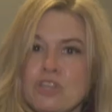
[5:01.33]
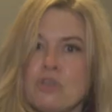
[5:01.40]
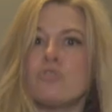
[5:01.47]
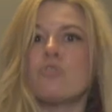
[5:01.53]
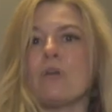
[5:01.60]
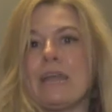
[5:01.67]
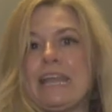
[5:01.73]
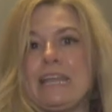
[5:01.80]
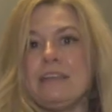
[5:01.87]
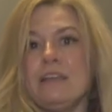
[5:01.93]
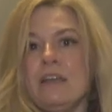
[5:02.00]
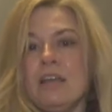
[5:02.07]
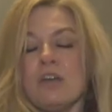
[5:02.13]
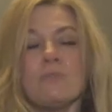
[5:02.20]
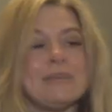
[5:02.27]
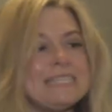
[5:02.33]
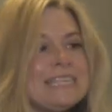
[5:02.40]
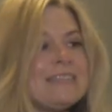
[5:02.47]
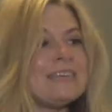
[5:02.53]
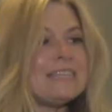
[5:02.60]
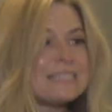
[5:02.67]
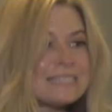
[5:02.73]
Ukraine. We see
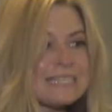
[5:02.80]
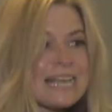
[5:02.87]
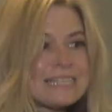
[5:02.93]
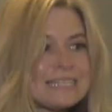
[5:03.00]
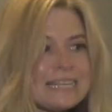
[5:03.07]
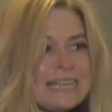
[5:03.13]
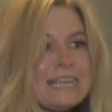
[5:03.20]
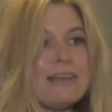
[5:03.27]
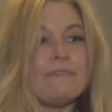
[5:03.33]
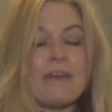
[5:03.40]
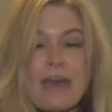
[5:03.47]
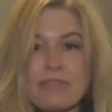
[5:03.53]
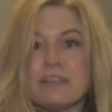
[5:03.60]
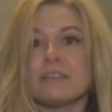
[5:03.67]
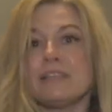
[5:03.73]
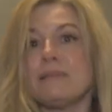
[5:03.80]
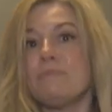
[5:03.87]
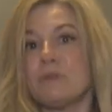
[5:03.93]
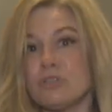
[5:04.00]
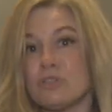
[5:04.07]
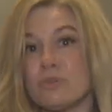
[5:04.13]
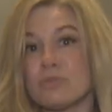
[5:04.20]
the necessity of ethically
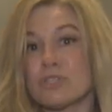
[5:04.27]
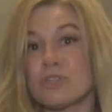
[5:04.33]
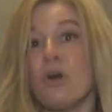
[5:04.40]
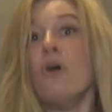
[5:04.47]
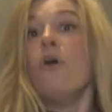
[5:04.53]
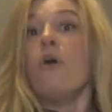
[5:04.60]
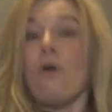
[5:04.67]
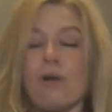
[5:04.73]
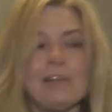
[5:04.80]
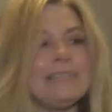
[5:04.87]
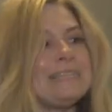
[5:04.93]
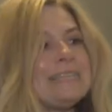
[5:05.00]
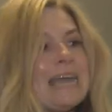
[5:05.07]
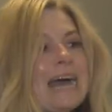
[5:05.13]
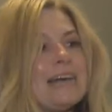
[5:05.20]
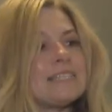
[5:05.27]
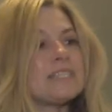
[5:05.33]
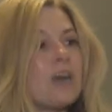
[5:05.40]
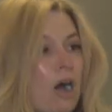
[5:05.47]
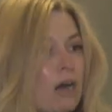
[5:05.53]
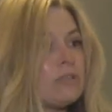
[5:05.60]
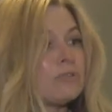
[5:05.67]
produced oil and gas
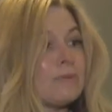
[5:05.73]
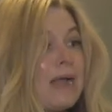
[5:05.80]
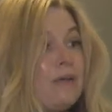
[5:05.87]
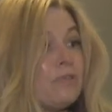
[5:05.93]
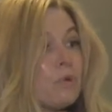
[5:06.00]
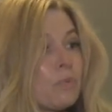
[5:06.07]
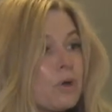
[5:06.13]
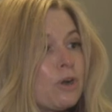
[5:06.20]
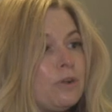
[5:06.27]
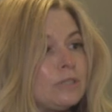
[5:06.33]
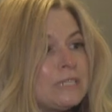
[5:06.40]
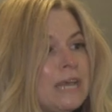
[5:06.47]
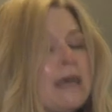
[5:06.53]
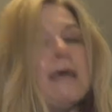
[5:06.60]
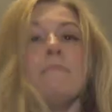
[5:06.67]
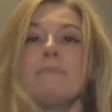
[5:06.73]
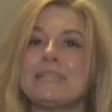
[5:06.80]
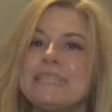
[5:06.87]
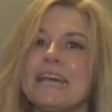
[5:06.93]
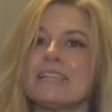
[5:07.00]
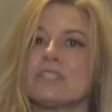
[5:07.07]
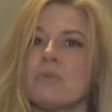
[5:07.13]
all around the world, but
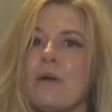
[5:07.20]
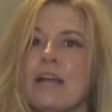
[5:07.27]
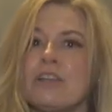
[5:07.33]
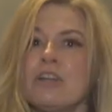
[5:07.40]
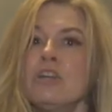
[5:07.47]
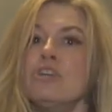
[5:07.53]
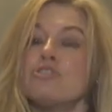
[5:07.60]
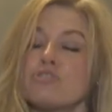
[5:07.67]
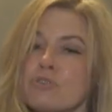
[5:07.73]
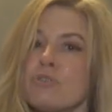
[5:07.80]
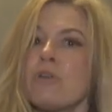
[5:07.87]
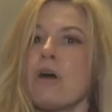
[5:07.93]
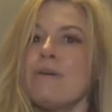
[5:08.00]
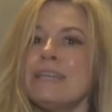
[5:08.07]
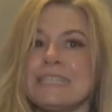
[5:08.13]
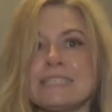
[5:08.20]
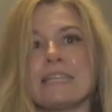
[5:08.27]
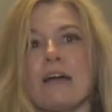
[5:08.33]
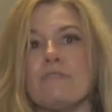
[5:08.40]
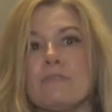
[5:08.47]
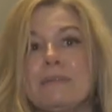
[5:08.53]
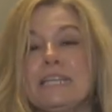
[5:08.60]
guess what? Trudeau and his
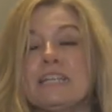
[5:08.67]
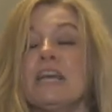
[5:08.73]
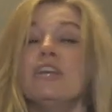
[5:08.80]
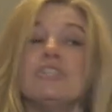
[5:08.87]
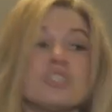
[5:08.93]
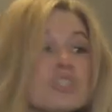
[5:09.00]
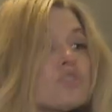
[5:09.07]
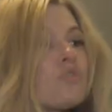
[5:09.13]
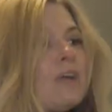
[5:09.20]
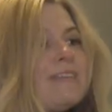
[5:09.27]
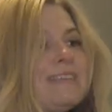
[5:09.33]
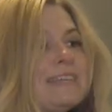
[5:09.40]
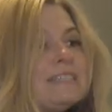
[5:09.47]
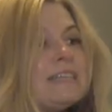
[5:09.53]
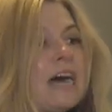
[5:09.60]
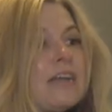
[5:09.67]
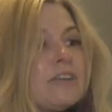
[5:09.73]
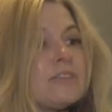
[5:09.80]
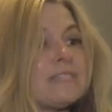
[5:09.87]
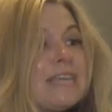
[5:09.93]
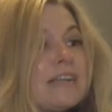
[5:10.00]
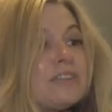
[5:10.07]
government destroyed the entire
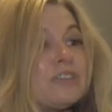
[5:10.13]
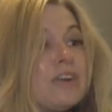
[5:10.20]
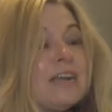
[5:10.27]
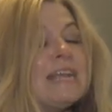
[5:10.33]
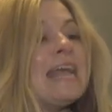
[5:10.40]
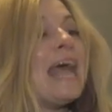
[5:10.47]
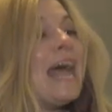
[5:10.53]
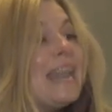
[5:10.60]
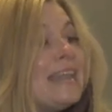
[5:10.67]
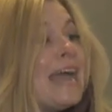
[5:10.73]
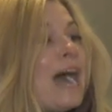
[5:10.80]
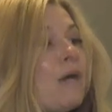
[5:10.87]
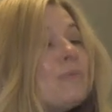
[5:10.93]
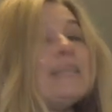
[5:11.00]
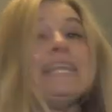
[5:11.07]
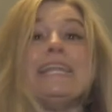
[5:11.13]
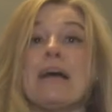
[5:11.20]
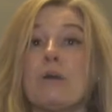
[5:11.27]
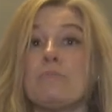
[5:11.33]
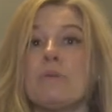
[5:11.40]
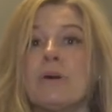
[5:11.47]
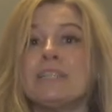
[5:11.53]
sector, and now we need
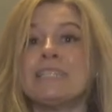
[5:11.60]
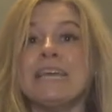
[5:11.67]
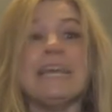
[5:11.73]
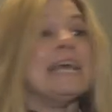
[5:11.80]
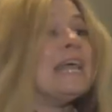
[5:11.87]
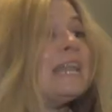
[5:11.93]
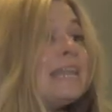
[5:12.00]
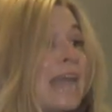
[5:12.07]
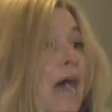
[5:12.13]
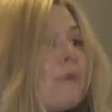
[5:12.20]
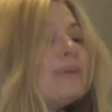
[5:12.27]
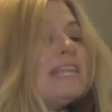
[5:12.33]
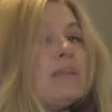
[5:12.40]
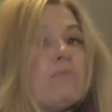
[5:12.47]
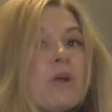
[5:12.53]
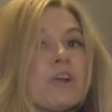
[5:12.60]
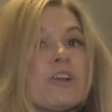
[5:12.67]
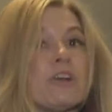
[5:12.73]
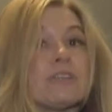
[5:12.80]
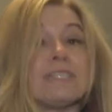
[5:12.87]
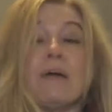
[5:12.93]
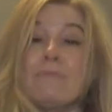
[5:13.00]
output, now we need
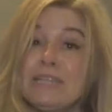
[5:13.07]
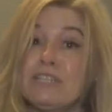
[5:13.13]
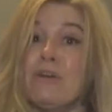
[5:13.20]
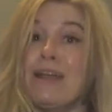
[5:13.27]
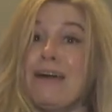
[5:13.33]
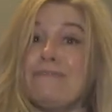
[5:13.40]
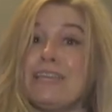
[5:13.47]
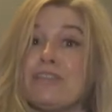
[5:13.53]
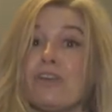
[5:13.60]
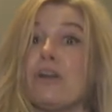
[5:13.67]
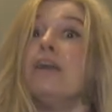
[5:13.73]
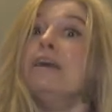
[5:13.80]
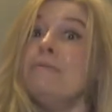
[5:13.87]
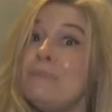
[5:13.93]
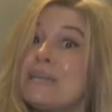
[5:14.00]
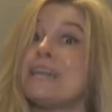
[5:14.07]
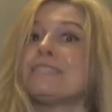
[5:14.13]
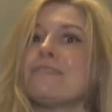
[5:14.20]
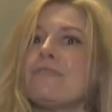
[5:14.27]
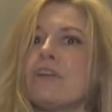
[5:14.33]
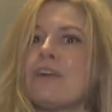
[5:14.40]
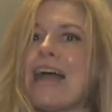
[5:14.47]
workers, and we don't have either because
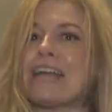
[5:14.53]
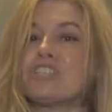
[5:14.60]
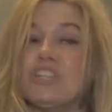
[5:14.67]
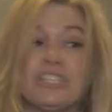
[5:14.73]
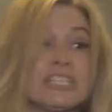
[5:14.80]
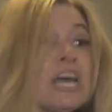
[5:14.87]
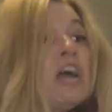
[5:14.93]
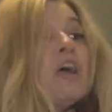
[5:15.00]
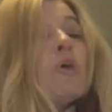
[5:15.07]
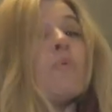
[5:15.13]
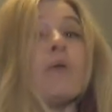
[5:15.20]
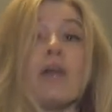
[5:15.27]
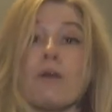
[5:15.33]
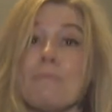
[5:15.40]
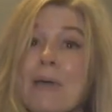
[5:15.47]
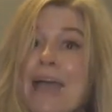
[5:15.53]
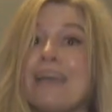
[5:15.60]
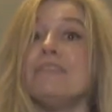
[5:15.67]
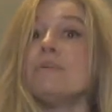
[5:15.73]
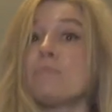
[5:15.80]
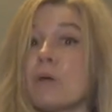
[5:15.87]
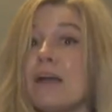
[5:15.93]
of their actions. We are
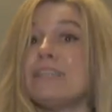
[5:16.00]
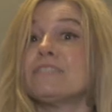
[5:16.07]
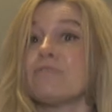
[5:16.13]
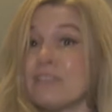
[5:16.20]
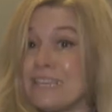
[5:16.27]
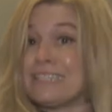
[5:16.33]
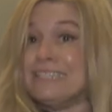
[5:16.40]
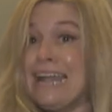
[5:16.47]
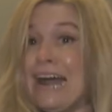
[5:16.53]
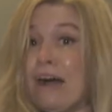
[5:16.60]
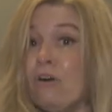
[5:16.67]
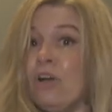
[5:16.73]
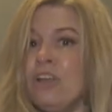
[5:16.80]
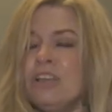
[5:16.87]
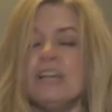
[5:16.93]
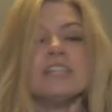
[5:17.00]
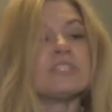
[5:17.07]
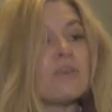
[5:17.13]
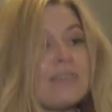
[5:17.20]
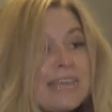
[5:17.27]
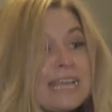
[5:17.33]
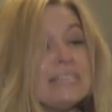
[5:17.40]
paying the price for this now.
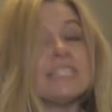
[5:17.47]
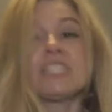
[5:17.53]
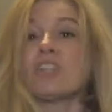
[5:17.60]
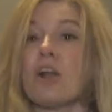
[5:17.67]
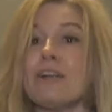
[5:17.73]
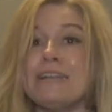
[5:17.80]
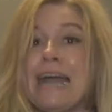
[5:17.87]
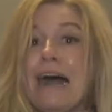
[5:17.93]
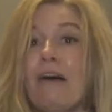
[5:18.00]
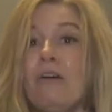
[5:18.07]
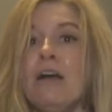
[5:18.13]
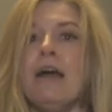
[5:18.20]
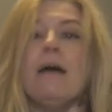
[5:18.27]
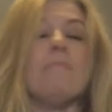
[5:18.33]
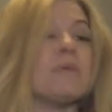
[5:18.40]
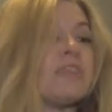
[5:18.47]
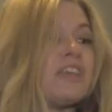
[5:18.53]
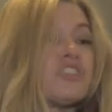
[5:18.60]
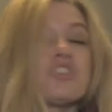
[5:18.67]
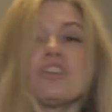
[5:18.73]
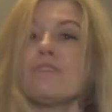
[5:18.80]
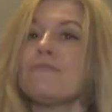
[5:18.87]
So they can start now, but they
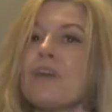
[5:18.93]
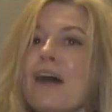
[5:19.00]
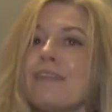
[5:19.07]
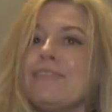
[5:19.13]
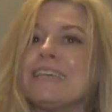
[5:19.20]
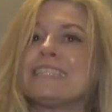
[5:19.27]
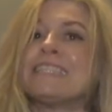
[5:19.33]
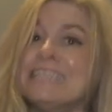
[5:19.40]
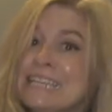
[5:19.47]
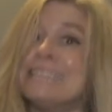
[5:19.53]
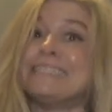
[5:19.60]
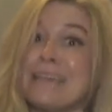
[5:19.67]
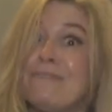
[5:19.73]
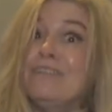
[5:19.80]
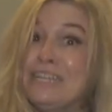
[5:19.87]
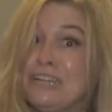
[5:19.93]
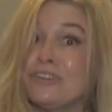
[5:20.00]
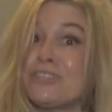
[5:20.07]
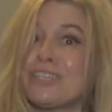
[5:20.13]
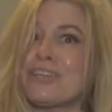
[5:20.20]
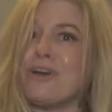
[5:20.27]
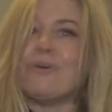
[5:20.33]
should have thought of this 7
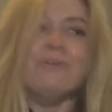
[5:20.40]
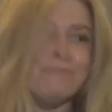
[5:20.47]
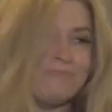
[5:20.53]
years ago.